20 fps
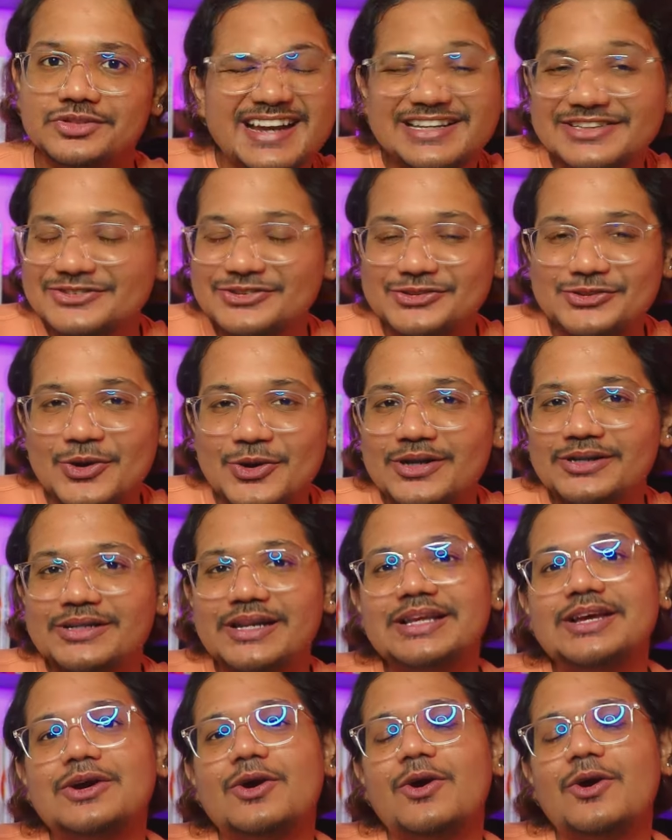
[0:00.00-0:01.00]
And it's not
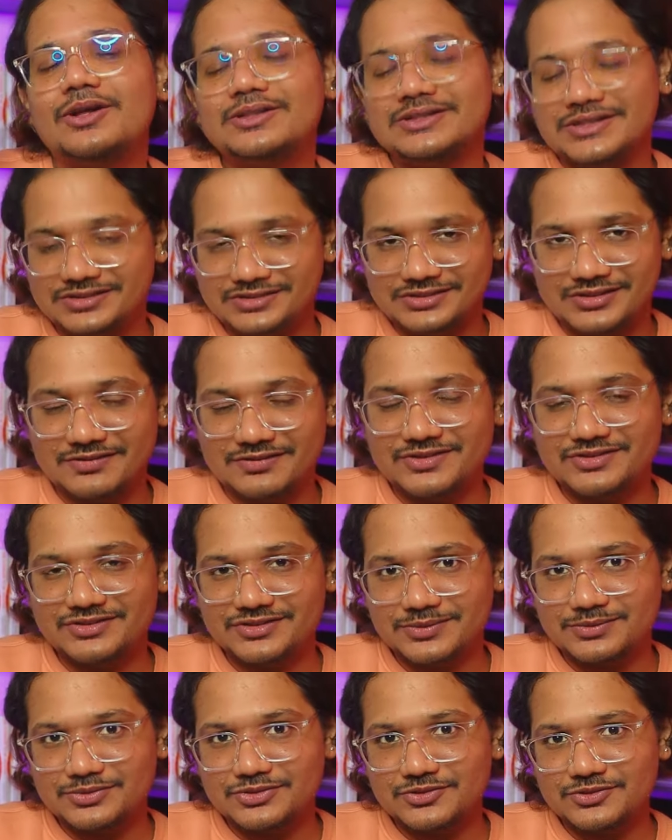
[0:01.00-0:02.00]
like all these seven
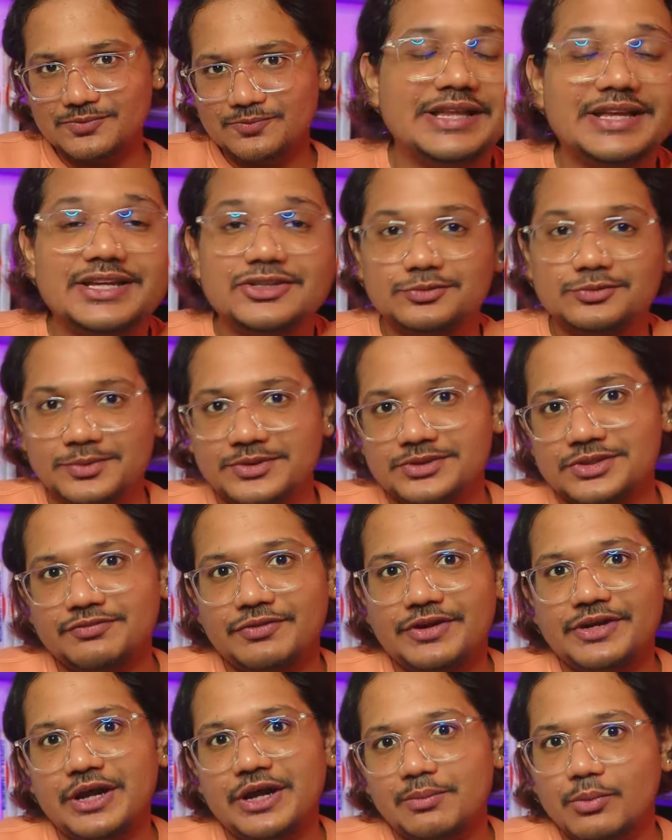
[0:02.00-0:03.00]
steps take a
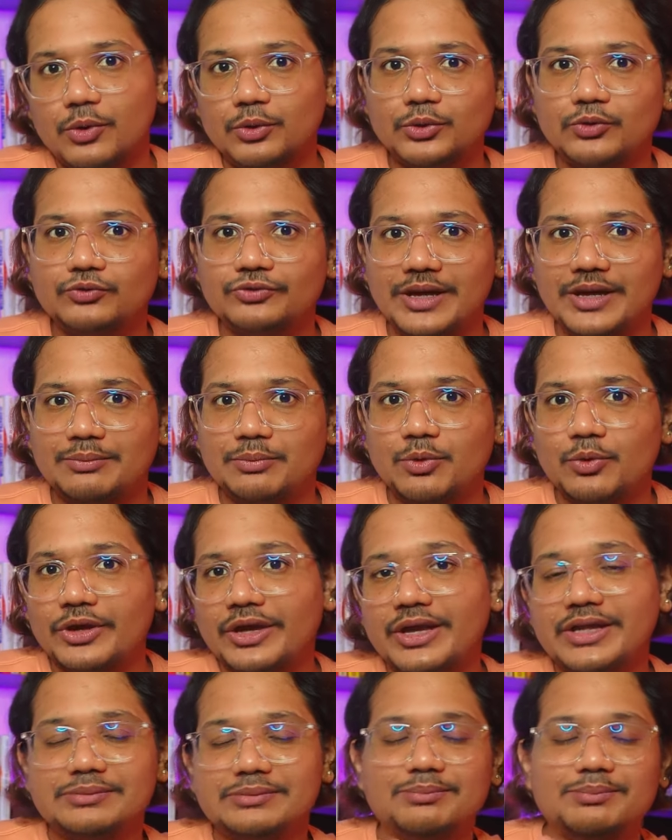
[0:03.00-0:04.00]
specified amount of time.
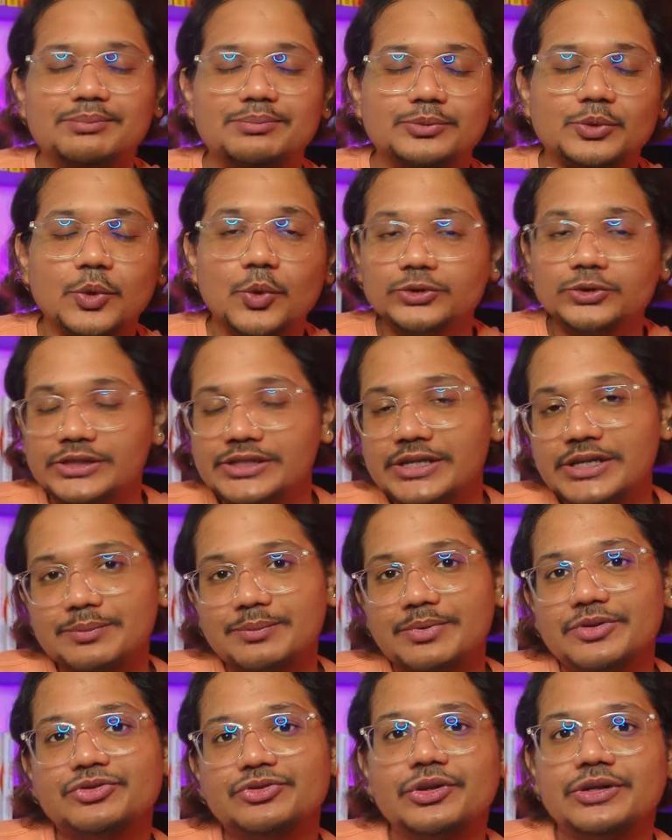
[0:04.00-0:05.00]
Okay, totally
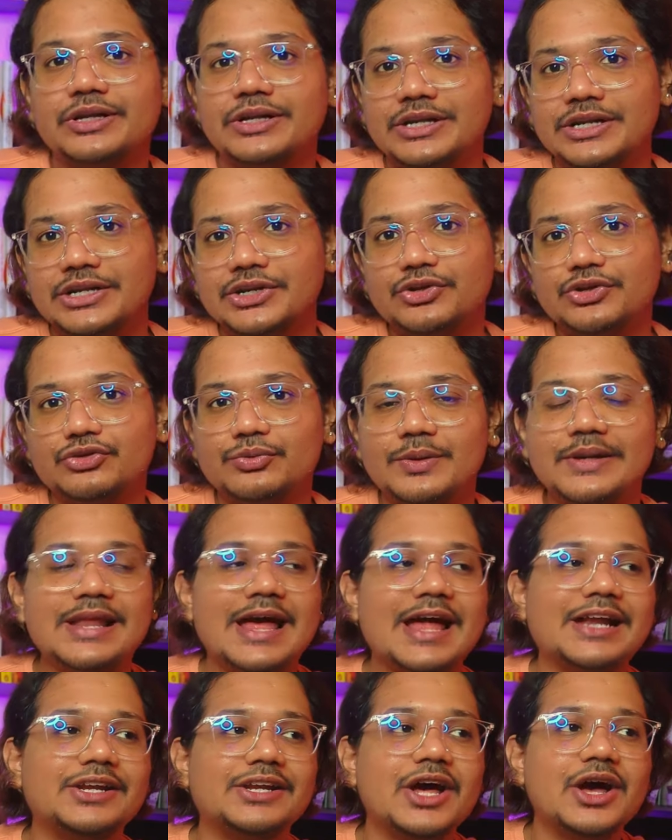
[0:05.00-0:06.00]
depends on an individual
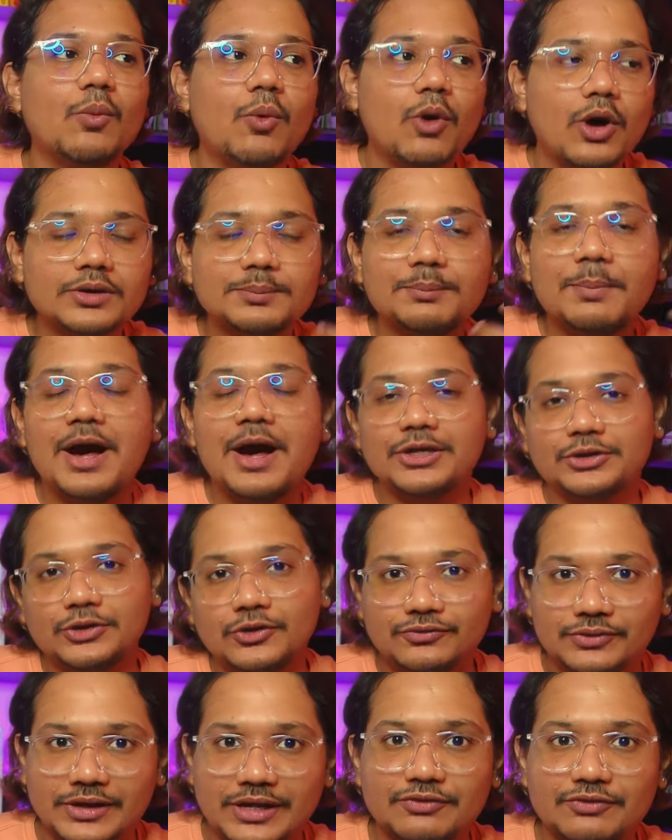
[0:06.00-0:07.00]
and what part
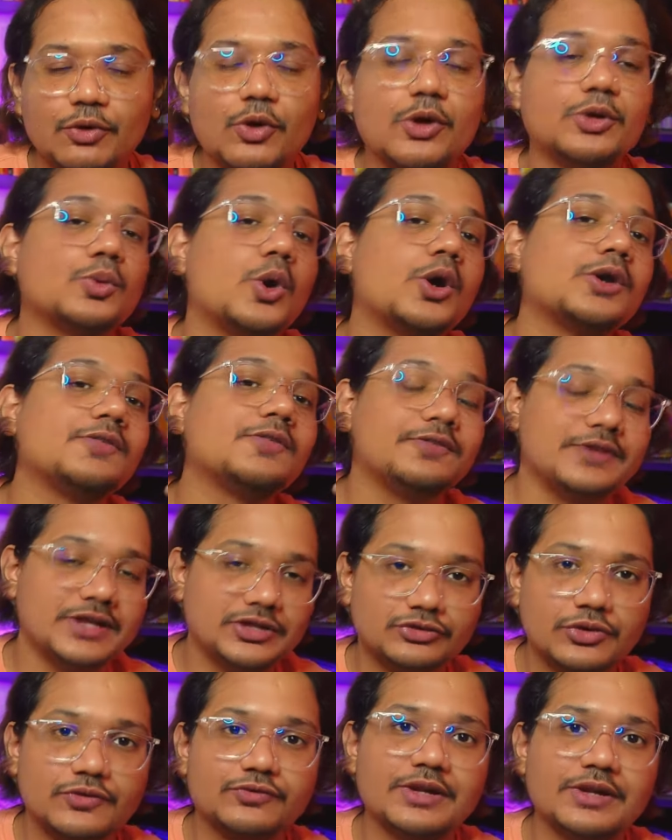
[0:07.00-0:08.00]
of life or what
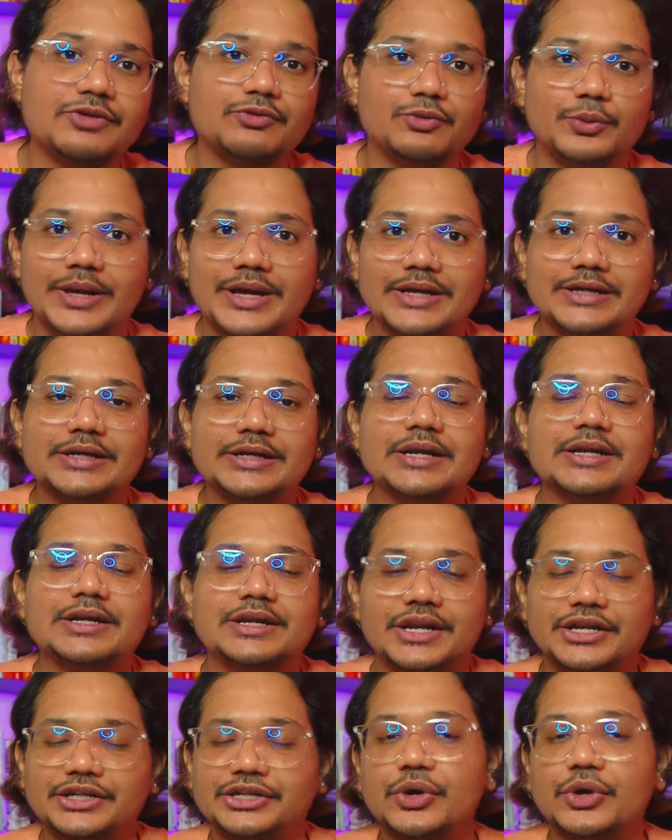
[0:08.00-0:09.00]
phase of life we are in at
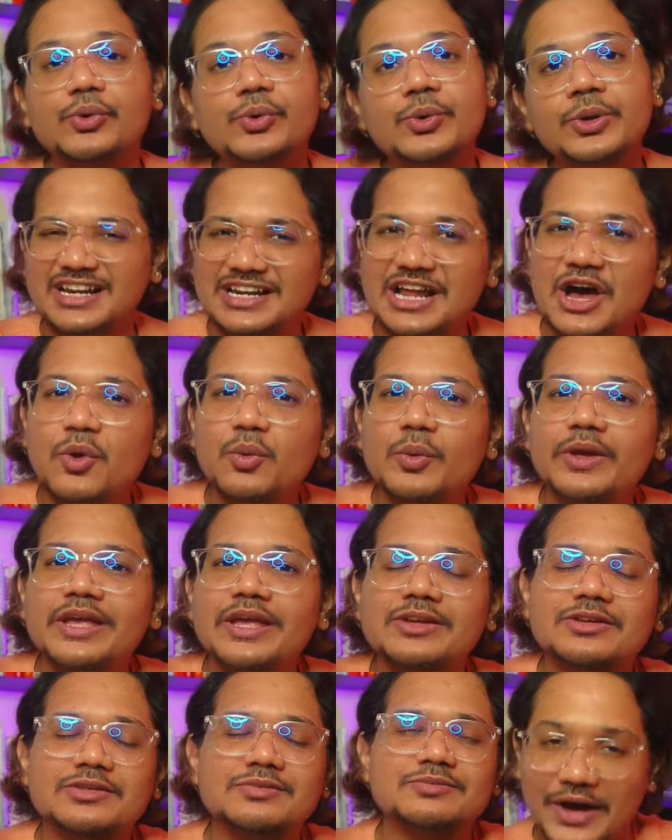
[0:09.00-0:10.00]
right now and how we
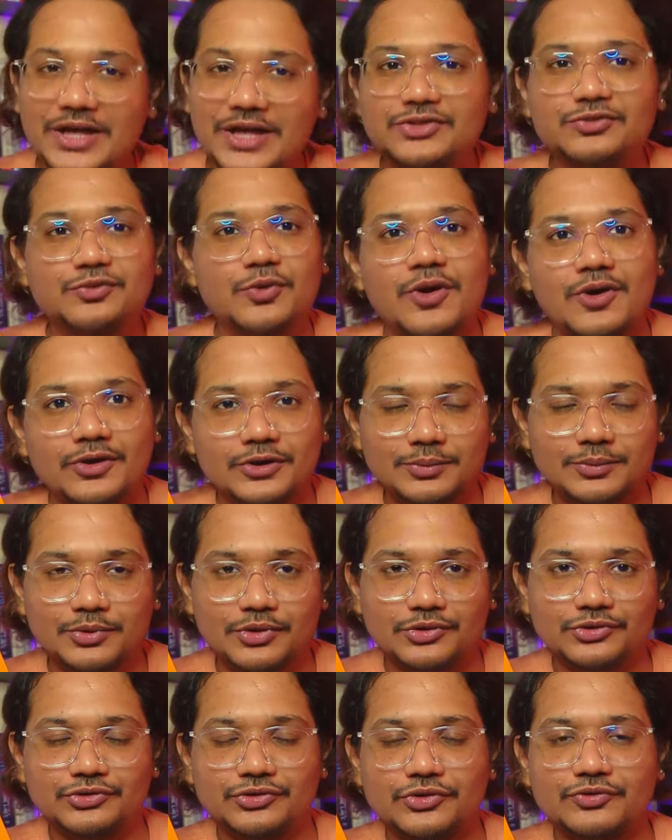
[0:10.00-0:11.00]
can fast forward the
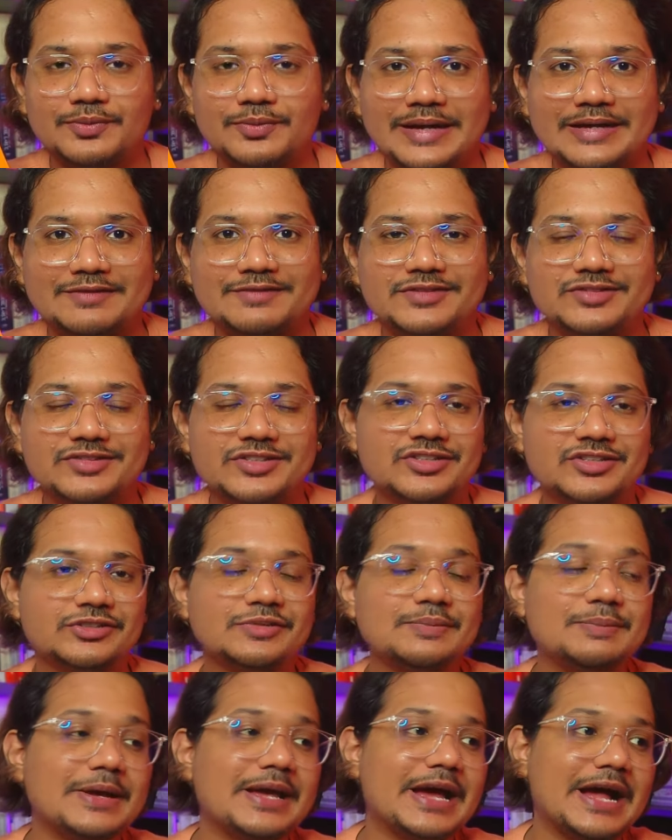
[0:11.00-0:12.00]
process of
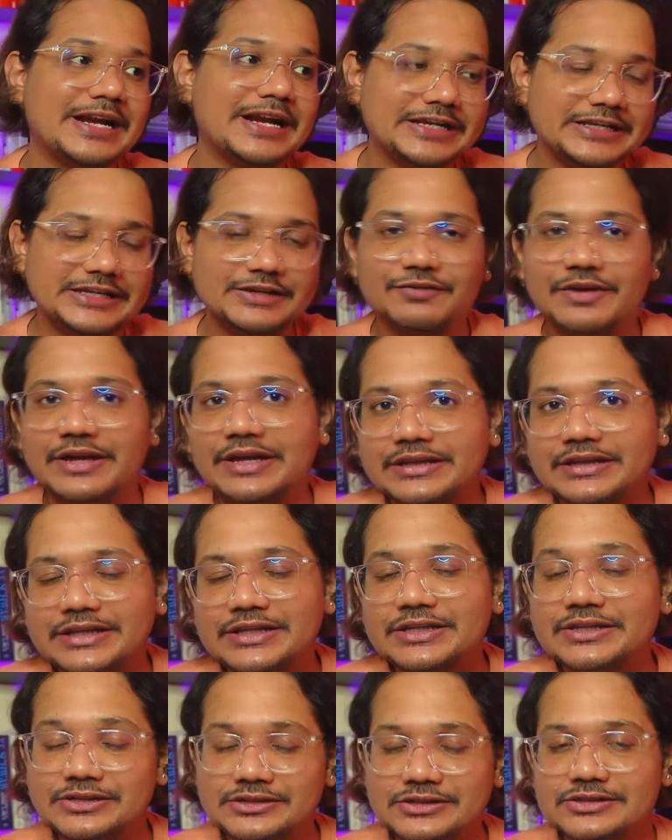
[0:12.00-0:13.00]
manifestation by identifying the
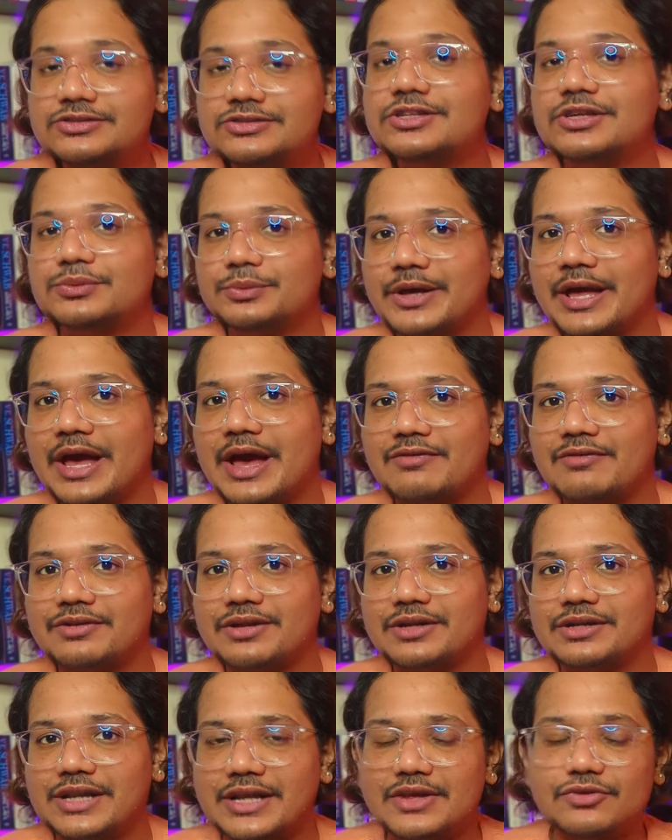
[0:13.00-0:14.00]
hurdles that we have in
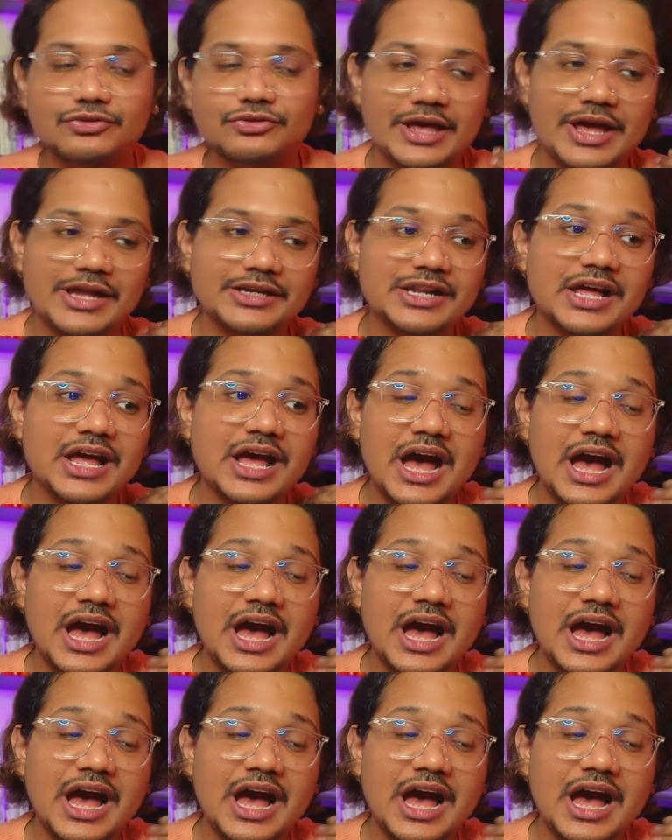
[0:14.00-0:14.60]
our lives and